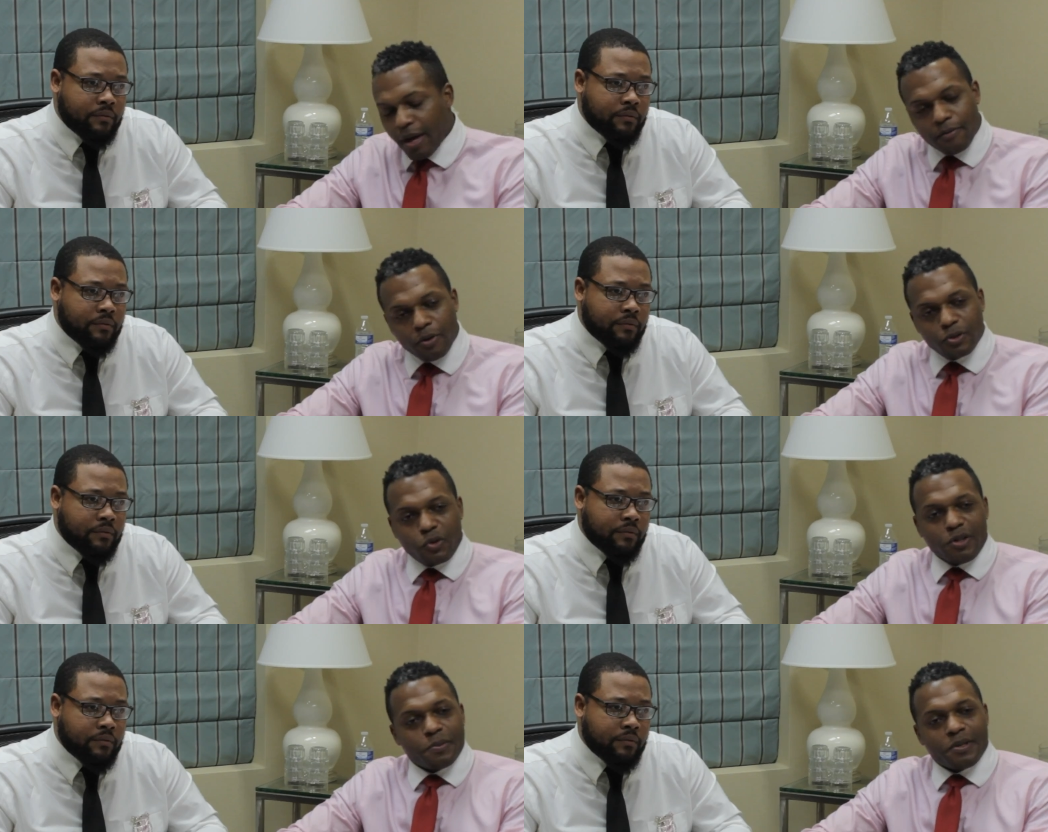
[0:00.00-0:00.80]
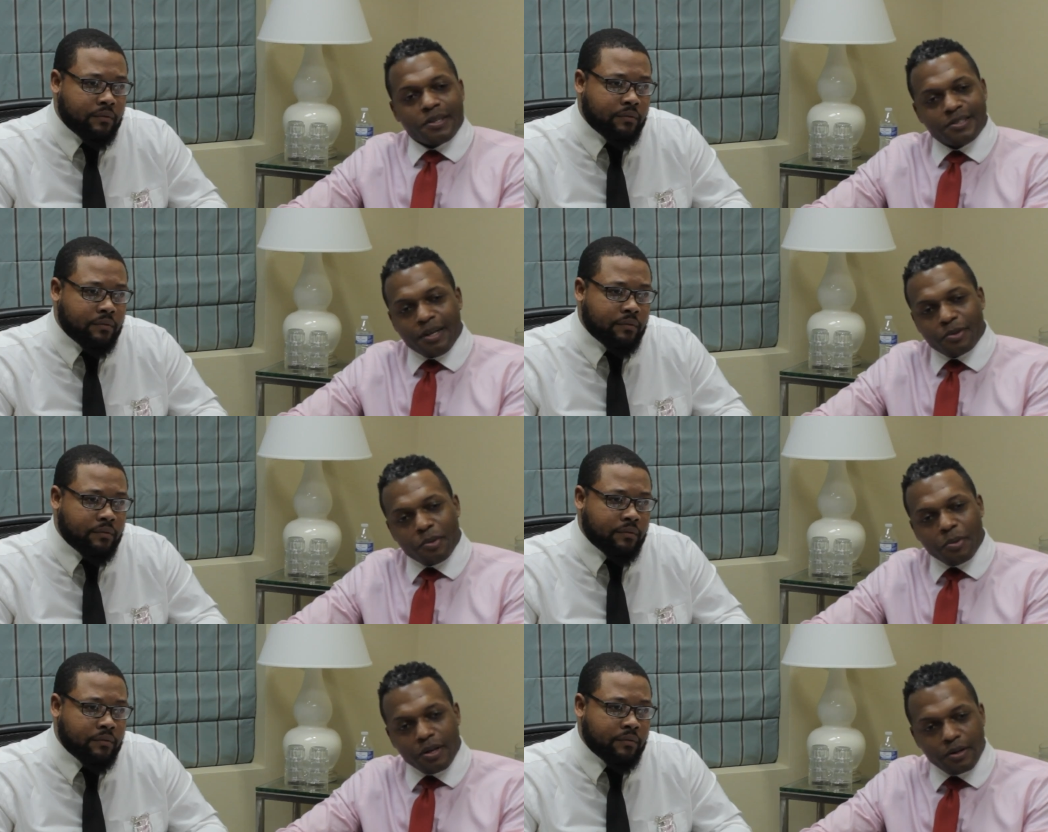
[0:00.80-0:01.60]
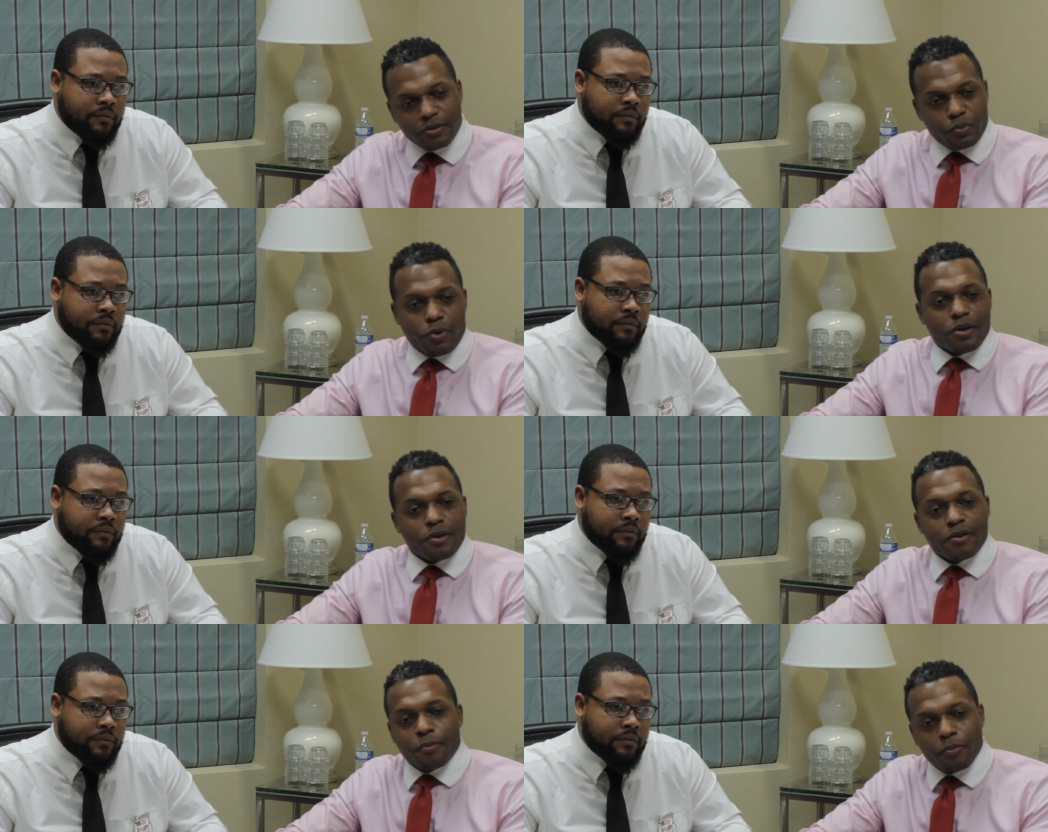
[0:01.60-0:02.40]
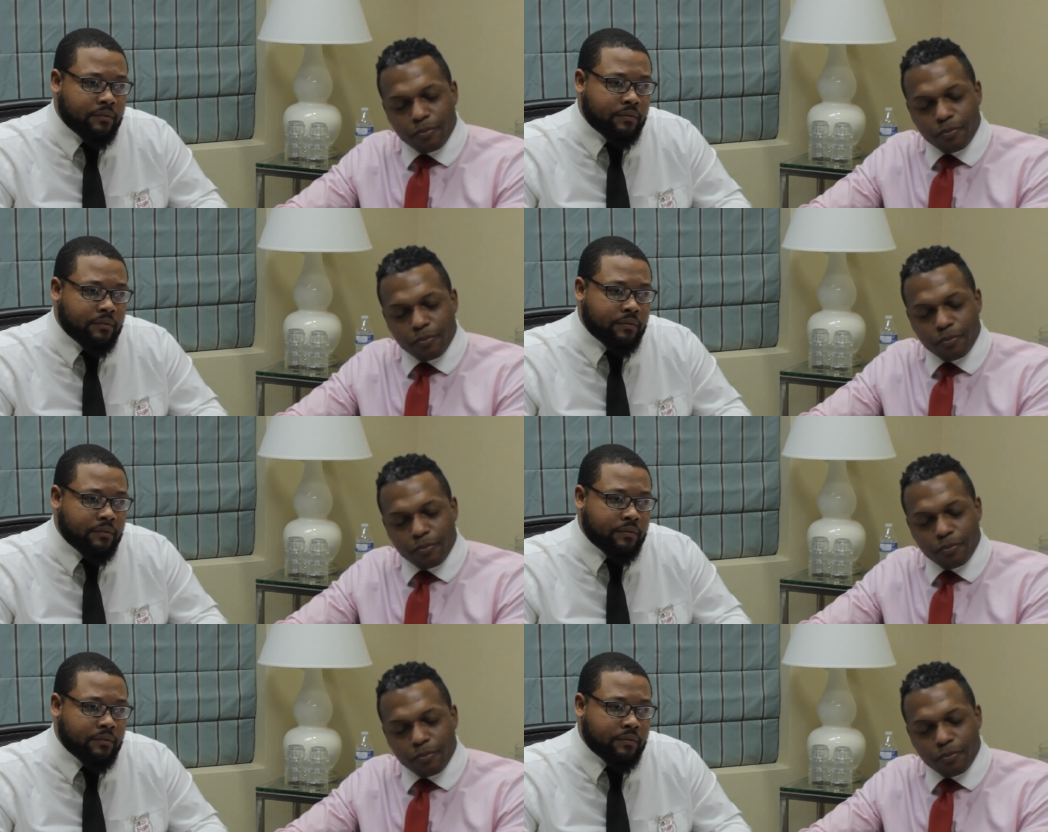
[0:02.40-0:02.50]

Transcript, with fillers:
Speaker 1: have no choice but to accept the immediate surrender of your